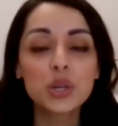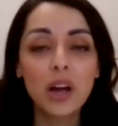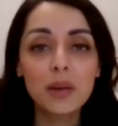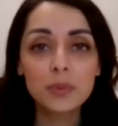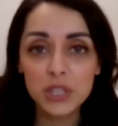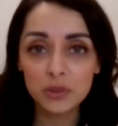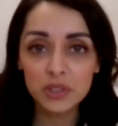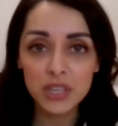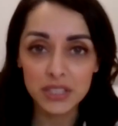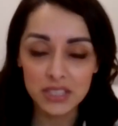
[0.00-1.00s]
I'm a general
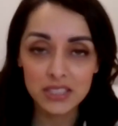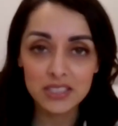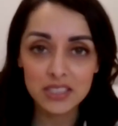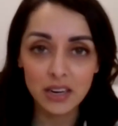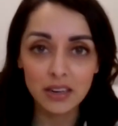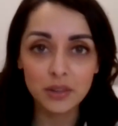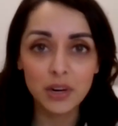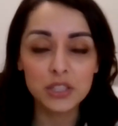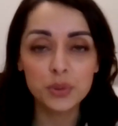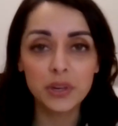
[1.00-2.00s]
dentist. I
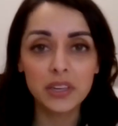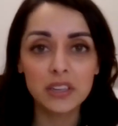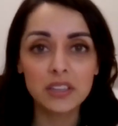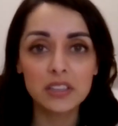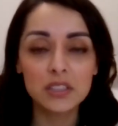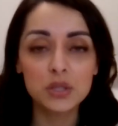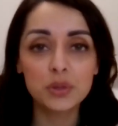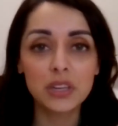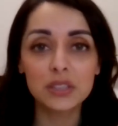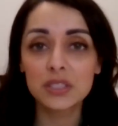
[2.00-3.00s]
graduated in
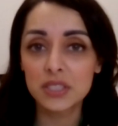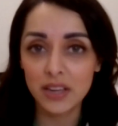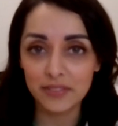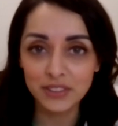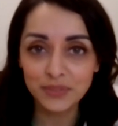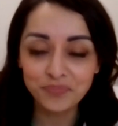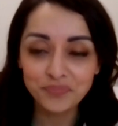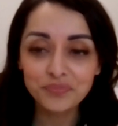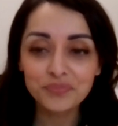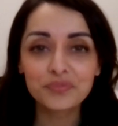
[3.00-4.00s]
2007,
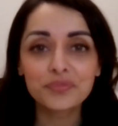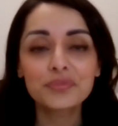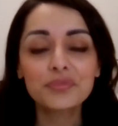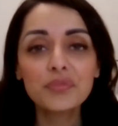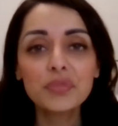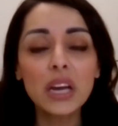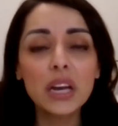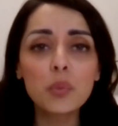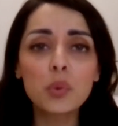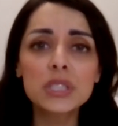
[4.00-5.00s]
and
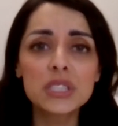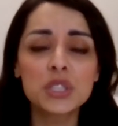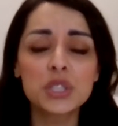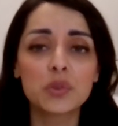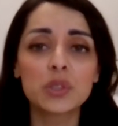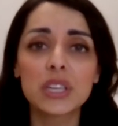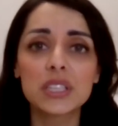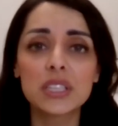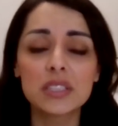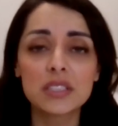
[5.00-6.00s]
I worked as a general
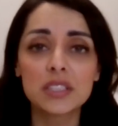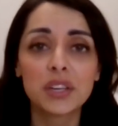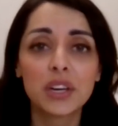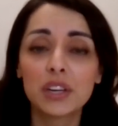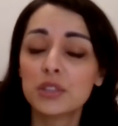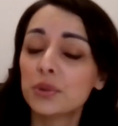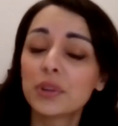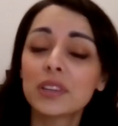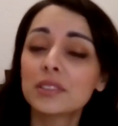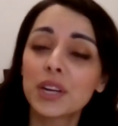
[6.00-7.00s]
dentist
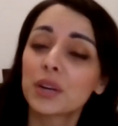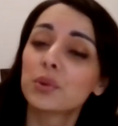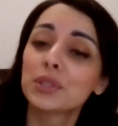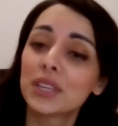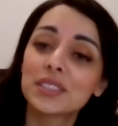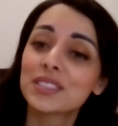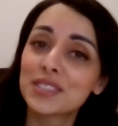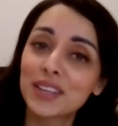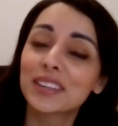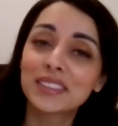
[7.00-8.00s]
doing general dentist
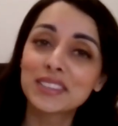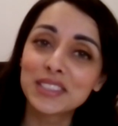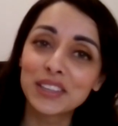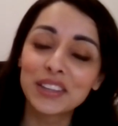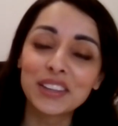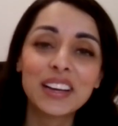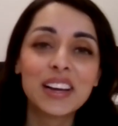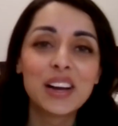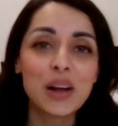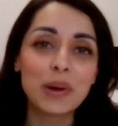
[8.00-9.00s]
things till
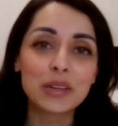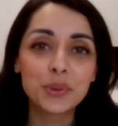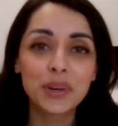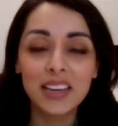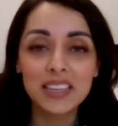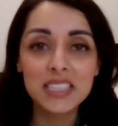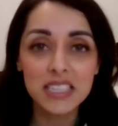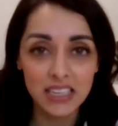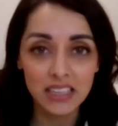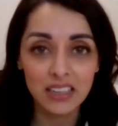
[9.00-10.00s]
about
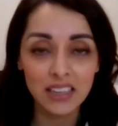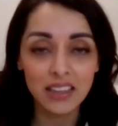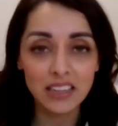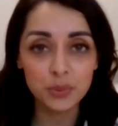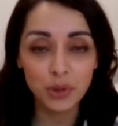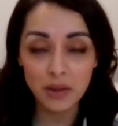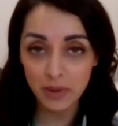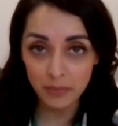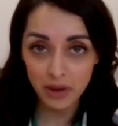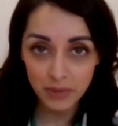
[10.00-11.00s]
2018. And that's when I
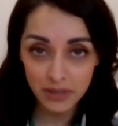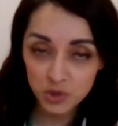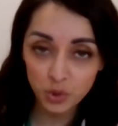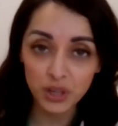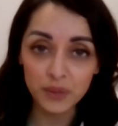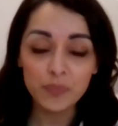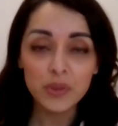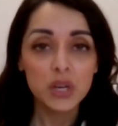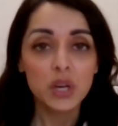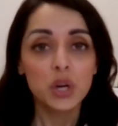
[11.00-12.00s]
met my mentor,
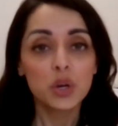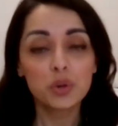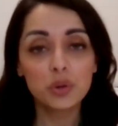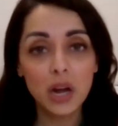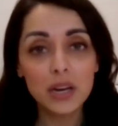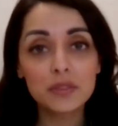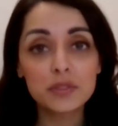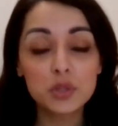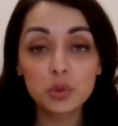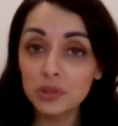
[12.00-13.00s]
who kind of
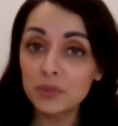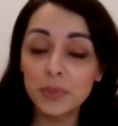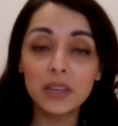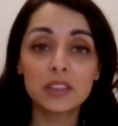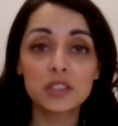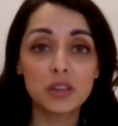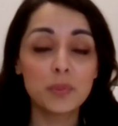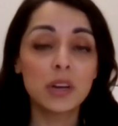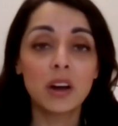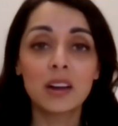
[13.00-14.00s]
schooled me and took
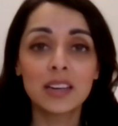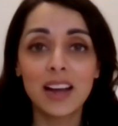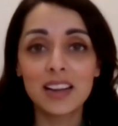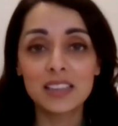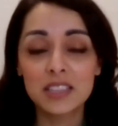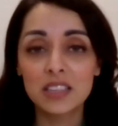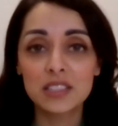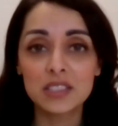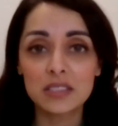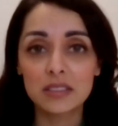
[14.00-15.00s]
me on as
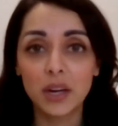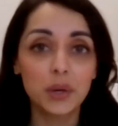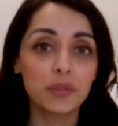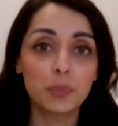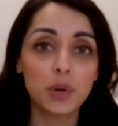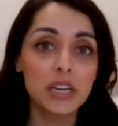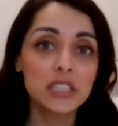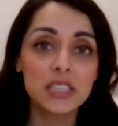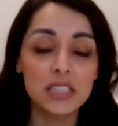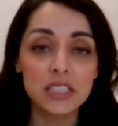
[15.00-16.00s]
his kind of
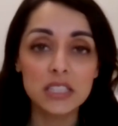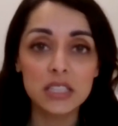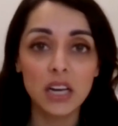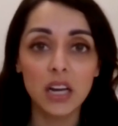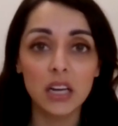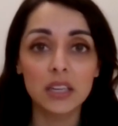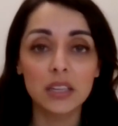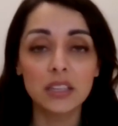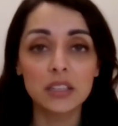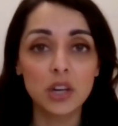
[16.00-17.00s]
apprentice.
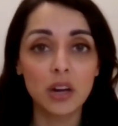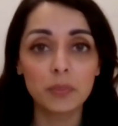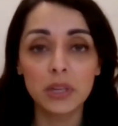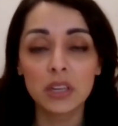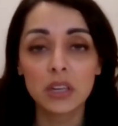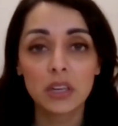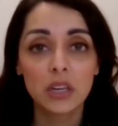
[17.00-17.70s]
He taught me